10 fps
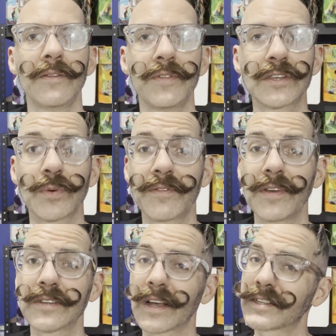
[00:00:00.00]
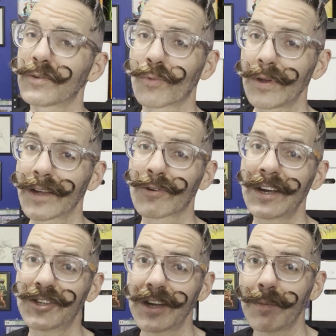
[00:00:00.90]
This one feels like it's in really
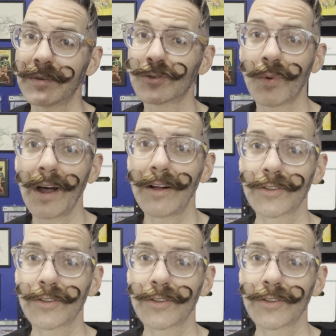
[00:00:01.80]
great shape as well.